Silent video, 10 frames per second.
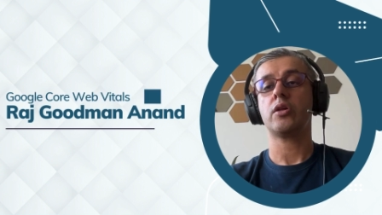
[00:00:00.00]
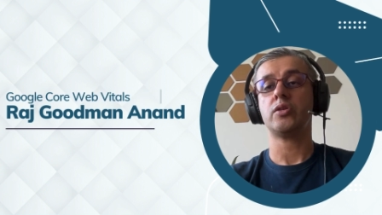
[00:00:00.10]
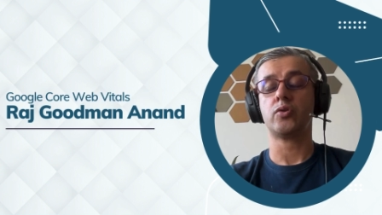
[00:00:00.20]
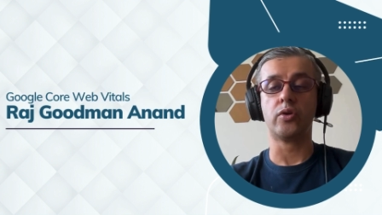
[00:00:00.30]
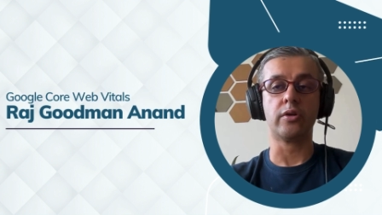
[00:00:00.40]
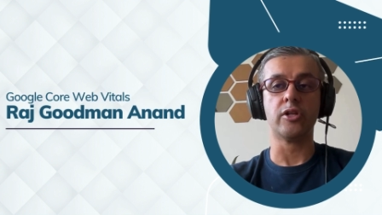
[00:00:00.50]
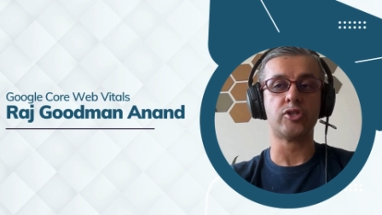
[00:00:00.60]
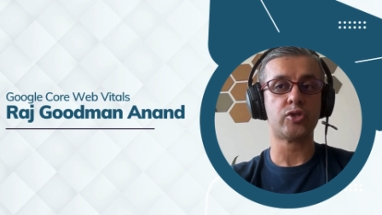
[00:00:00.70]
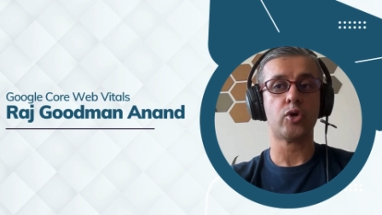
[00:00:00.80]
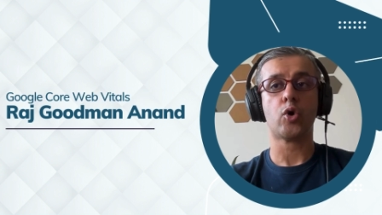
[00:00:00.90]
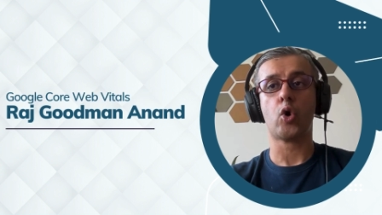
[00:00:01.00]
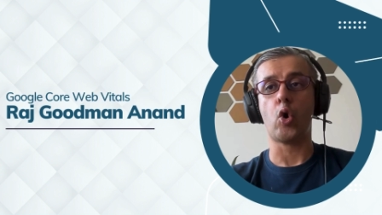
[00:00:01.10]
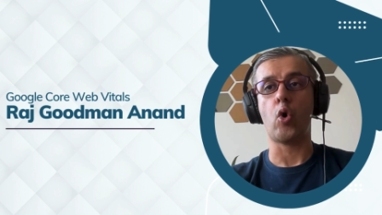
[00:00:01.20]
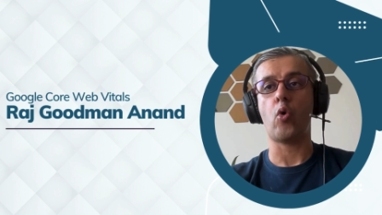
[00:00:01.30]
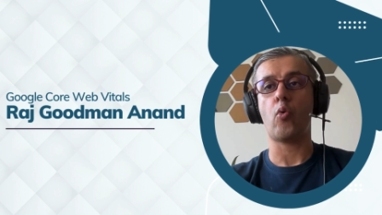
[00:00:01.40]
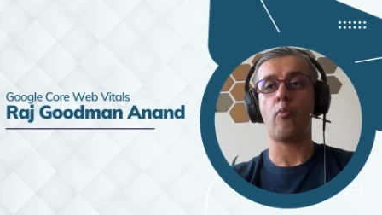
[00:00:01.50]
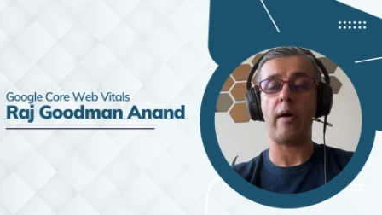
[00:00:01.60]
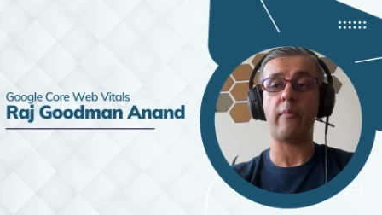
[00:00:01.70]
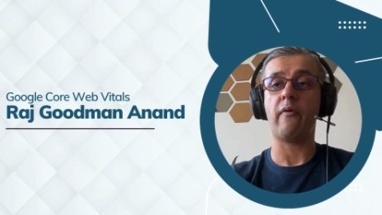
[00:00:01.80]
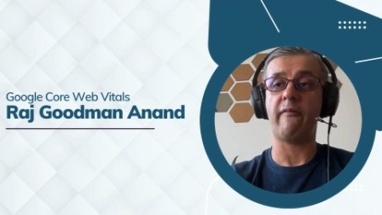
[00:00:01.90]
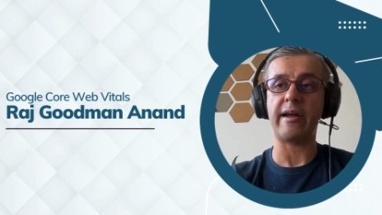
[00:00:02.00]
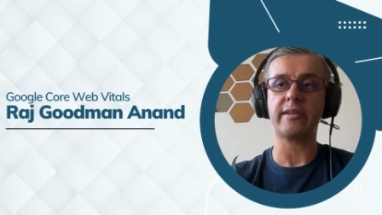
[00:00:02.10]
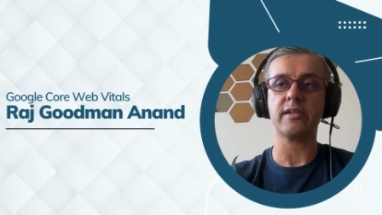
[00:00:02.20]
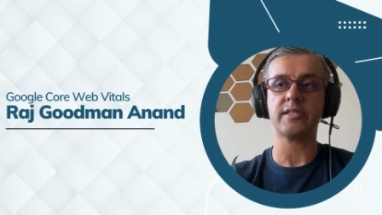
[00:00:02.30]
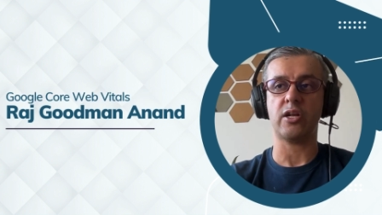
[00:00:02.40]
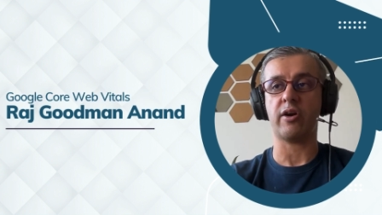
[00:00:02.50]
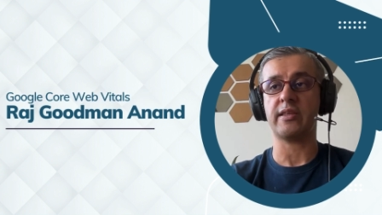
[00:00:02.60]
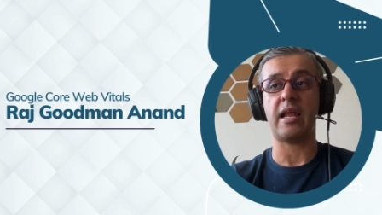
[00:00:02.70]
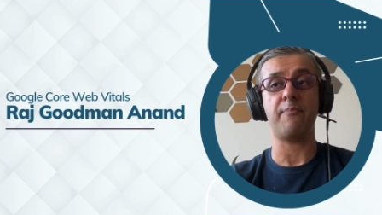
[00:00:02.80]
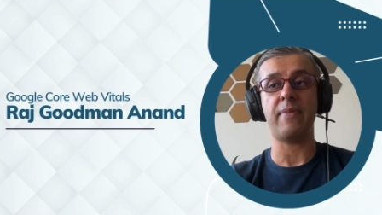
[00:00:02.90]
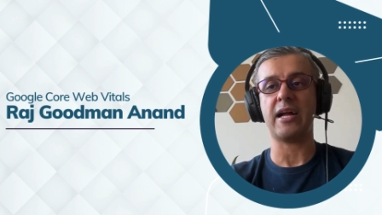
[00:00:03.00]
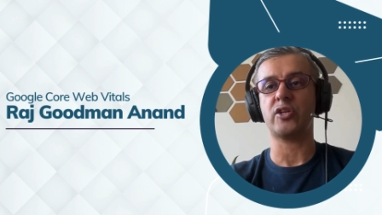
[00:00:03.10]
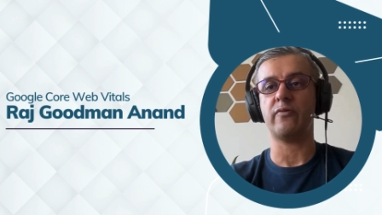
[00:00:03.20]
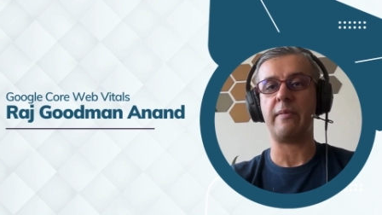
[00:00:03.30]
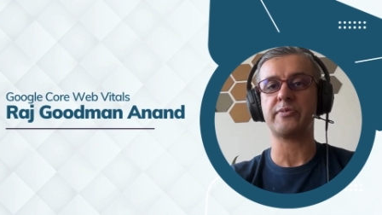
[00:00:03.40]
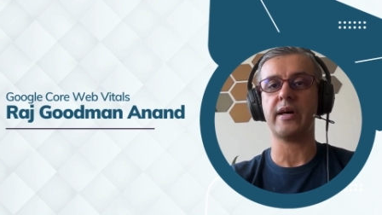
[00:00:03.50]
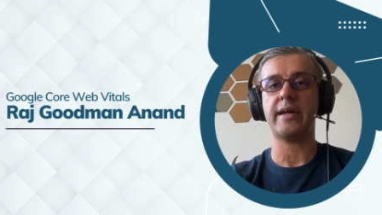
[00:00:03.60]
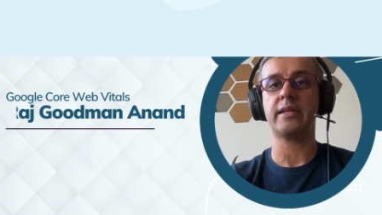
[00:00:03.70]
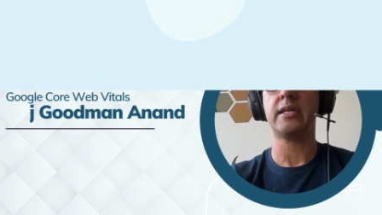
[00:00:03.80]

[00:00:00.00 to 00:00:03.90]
Google's core web vitals and how can that impact your website.